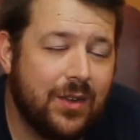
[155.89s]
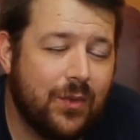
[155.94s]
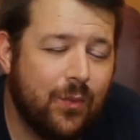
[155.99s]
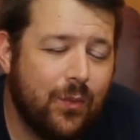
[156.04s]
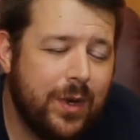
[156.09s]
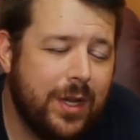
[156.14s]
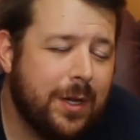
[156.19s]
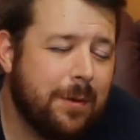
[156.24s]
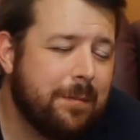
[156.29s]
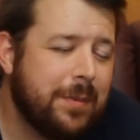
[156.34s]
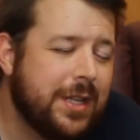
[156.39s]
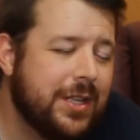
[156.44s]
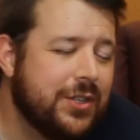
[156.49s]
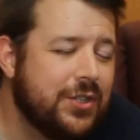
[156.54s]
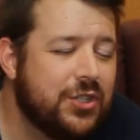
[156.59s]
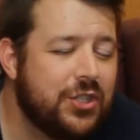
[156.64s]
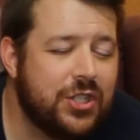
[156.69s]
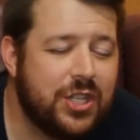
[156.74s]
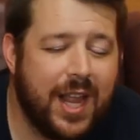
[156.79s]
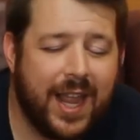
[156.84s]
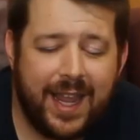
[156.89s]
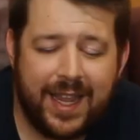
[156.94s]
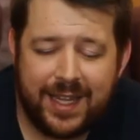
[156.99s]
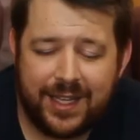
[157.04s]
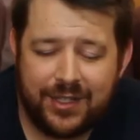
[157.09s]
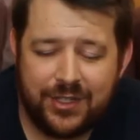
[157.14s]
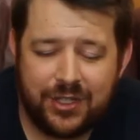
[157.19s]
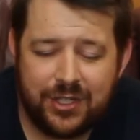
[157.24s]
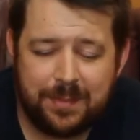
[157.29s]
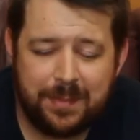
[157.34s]
we are being
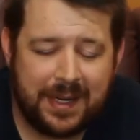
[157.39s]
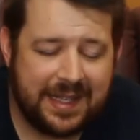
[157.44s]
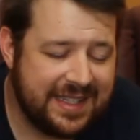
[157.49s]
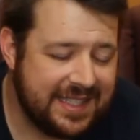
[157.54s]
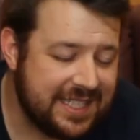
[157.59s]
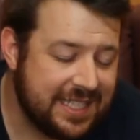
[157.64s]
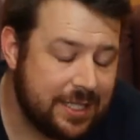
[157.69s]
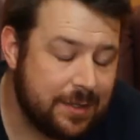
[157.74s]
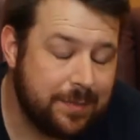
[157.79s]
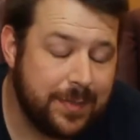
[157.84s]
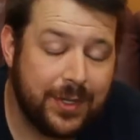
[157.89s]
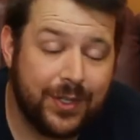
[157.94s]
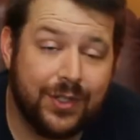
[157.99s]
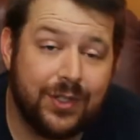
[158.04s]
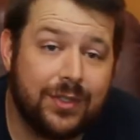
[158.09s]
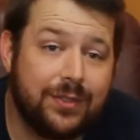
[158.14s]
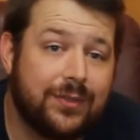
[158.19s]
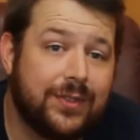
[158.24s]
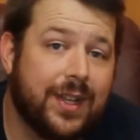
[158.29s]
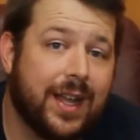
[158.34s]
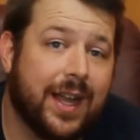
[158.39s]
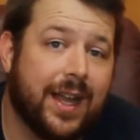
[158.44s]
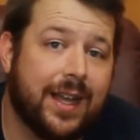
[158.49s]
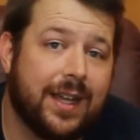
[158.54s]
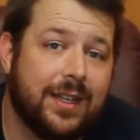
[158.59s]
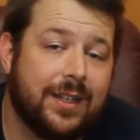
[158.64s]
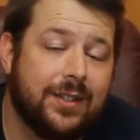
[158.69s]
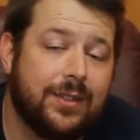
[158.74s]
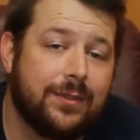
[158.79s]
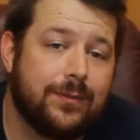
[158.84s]
changed by the Spirit of
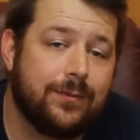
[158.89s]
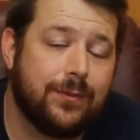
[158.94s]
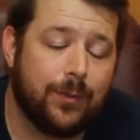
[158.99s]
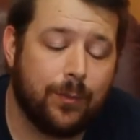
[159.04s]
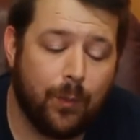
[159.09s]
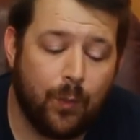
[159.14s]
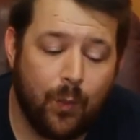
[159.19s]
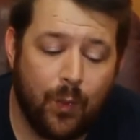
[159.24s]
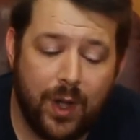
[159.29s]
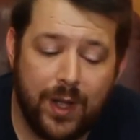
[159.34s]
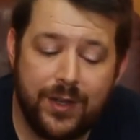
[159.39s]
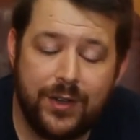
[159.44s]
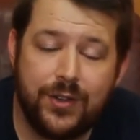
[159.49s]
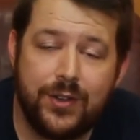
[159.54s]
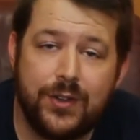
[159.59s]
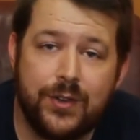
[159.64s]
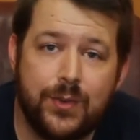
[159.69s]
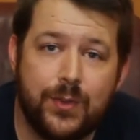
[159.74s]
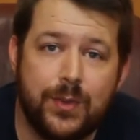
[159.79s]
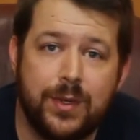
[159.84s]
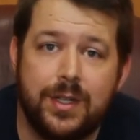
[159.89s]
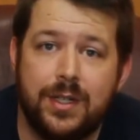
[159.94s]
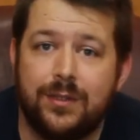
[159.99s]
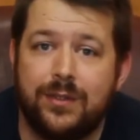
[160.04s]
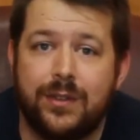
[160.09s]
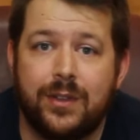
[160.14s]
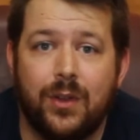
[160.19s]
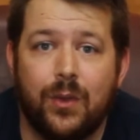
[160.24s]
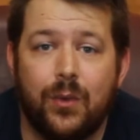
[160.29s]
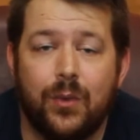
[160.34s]
God from one degree
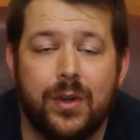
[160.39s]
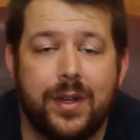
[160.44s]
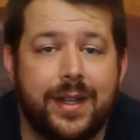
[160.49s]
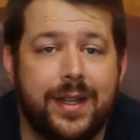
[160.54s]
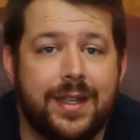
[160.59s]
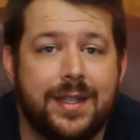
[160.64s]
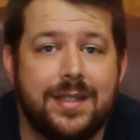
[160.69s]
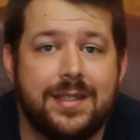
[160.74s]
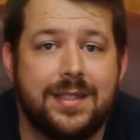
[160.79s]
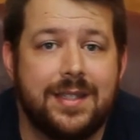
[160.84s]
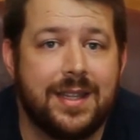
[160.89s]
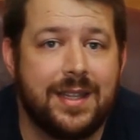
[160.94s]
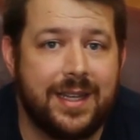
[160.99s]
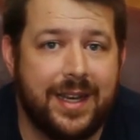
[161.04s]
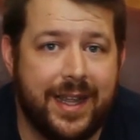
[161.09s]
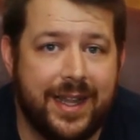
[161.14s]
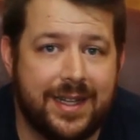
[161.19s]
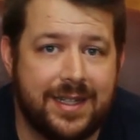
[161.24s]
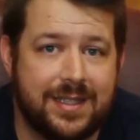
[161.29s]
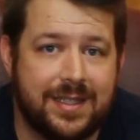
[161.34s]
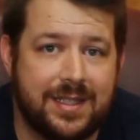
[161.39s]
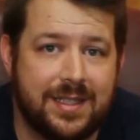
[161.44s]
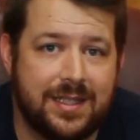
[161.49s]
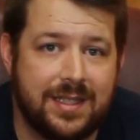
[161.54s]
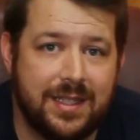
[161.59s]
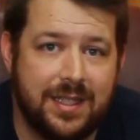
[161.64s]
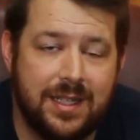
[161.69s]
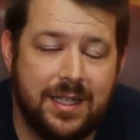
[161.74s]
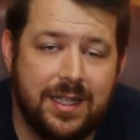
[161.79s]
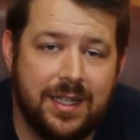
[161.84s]
of glory to the
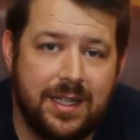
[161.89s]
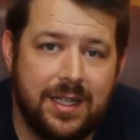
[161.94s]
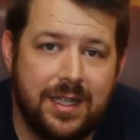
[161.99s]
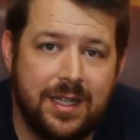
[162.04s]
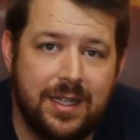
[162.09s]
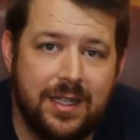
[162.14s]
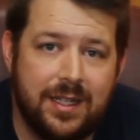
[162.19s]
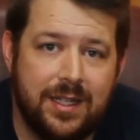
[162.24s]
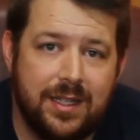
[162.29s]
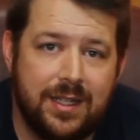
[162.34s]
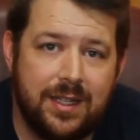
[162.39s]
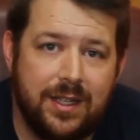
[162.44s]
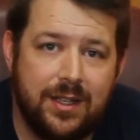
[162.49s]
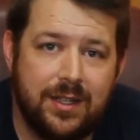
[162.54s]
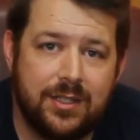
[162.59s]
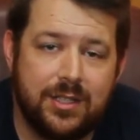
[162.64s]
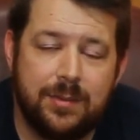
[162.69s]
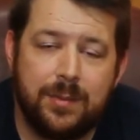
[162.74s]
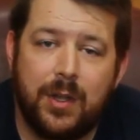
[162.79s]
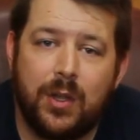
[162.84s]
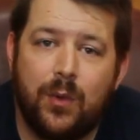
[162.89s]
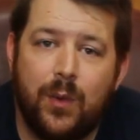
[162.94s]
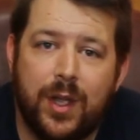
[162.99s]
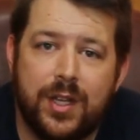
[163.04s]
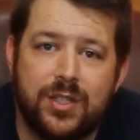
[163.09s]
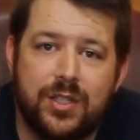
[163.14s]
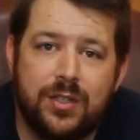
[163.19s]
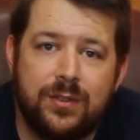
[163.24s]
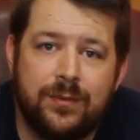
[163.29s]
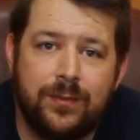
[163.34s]
next. So my
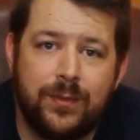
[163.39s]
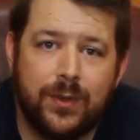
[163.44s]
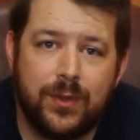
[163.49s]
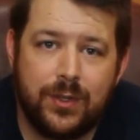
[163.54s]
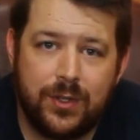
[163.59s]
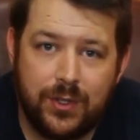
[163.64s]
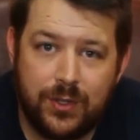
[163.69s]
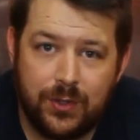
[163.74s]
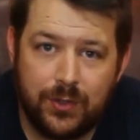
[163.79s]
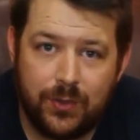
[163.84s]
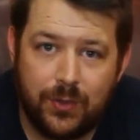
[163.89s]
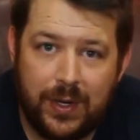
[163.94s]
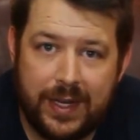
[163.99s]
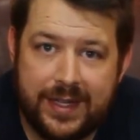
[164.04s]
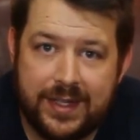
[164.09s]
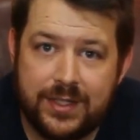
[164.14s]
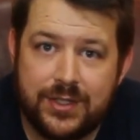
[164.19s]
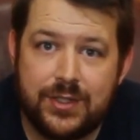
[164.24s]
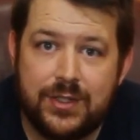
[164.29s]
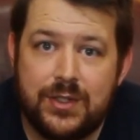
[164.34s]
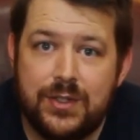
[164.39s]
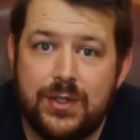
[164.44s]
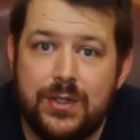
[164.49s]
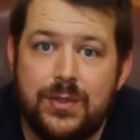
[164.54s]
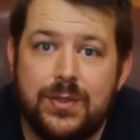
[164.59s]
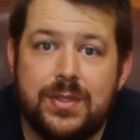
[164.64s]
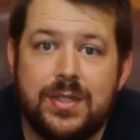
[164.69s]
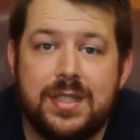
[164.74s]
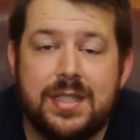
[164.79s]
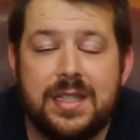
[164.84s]
question for you is, do
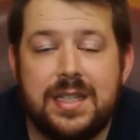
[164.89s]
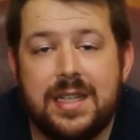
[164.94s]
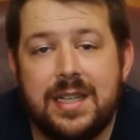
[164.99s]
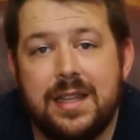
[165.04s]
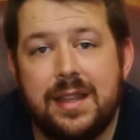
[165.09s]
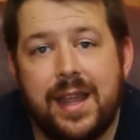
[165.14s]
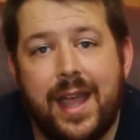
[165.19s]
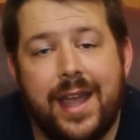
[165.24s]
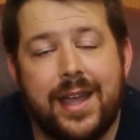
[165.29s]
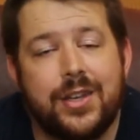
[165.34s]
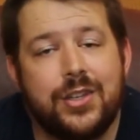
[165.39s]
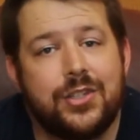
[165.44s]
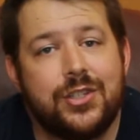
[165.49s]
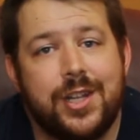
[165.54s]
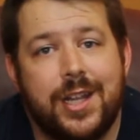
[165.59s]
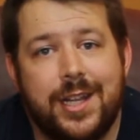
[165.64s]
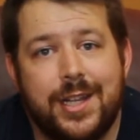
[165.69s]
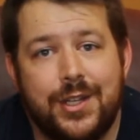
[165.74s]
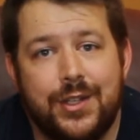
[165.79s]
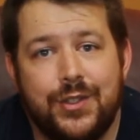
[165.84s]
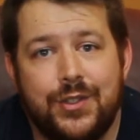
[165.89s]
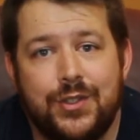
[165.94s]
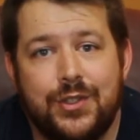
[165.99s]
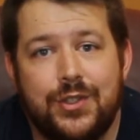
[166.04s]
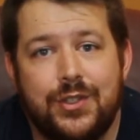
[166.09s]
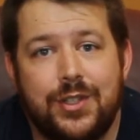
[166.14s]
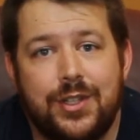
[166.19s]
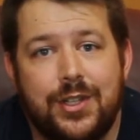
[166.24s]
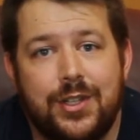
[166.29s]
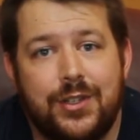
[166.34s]
you see that
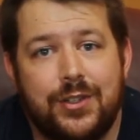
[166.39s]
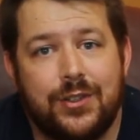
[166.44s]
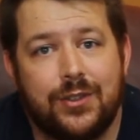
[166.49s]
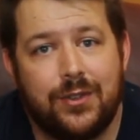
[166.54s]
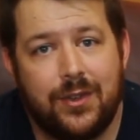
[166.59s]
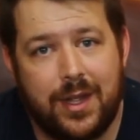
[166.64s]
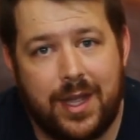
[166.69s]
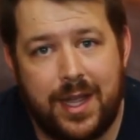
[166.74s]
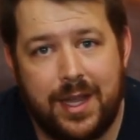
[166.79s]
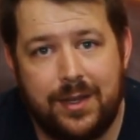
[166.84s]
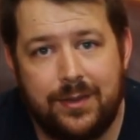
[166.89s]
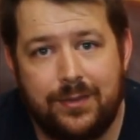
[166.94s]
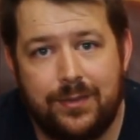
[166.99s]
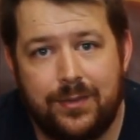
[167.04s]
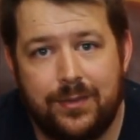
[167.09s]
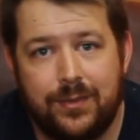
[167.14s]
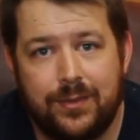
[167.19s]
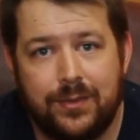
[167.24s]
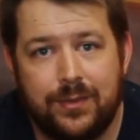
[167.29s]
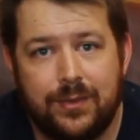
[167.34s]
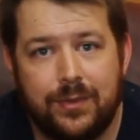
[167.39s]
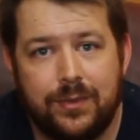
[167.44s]
change in your life?